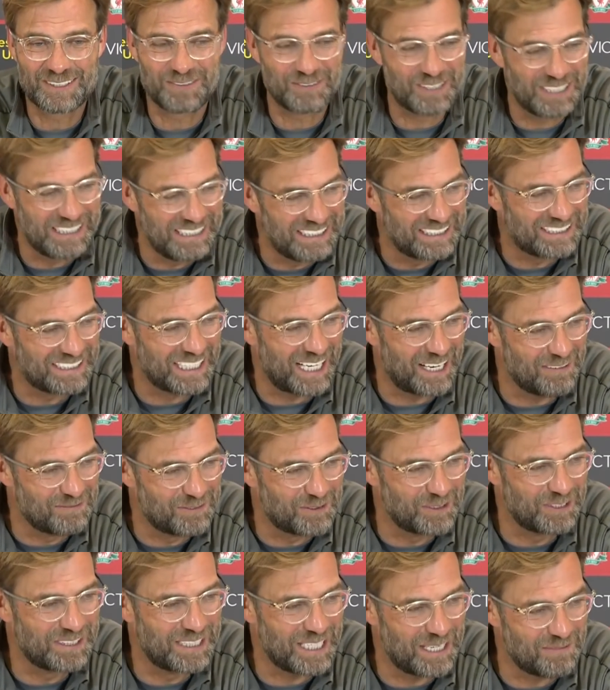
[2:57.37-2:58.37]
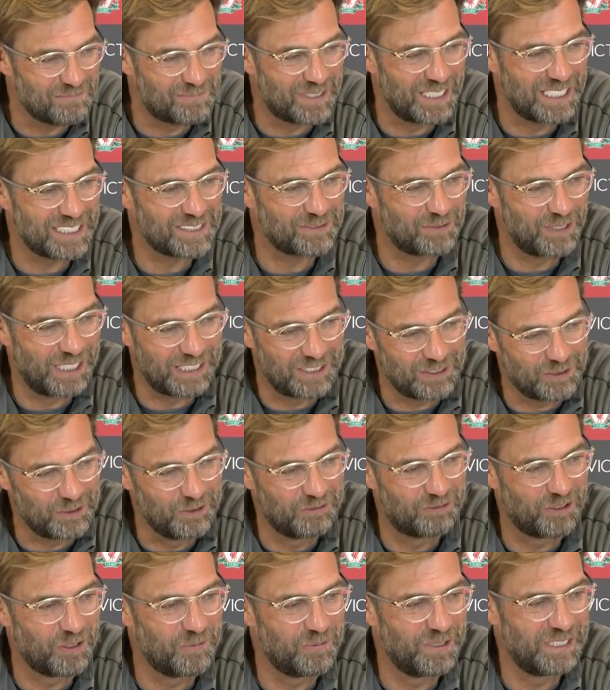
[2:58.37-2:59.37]
So we needed time to adapt. Yes, we had a
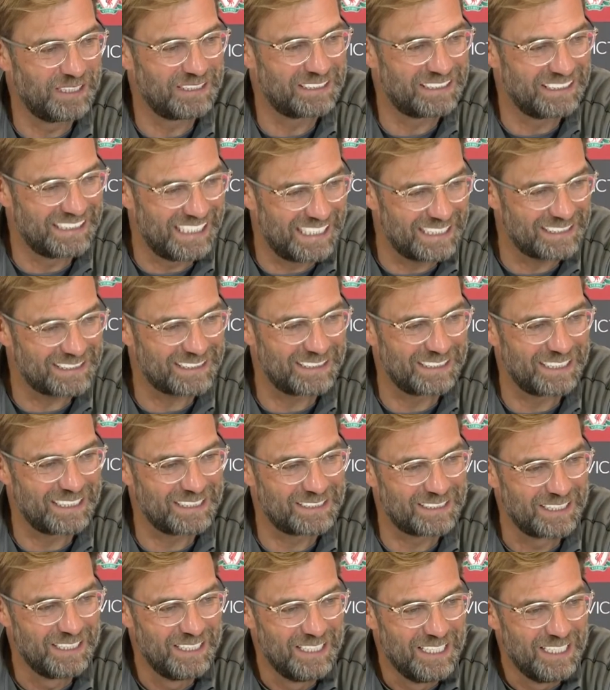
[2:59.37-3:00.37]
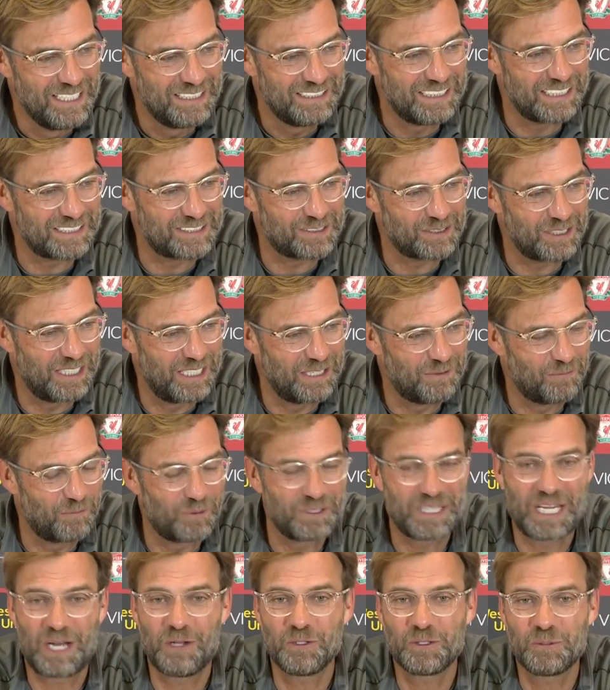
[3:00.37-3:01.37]
new formation. Yes, and that's that's
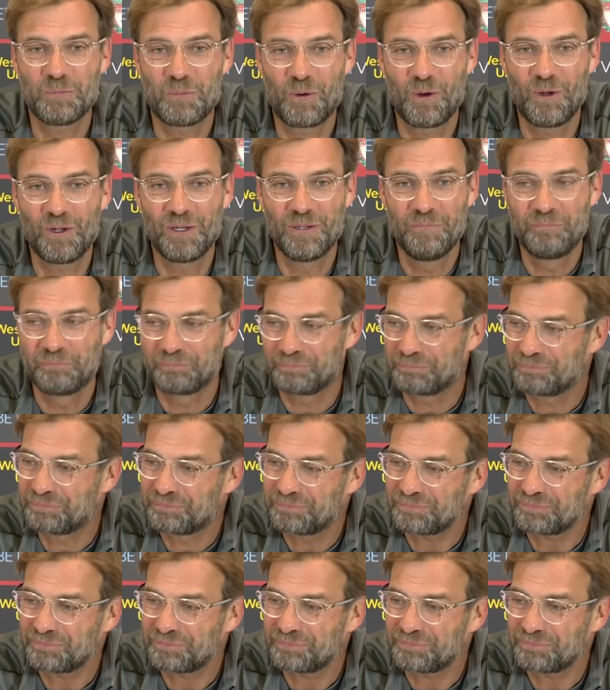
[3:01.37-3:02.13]
um, without the ball